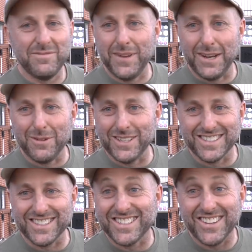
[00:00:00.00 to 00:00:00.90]
but it
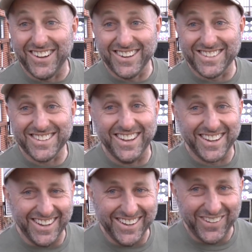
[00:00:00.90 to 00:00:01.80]
was this night. It's
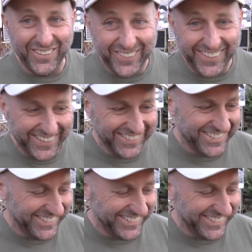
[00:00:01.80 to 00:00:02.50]
like in a void.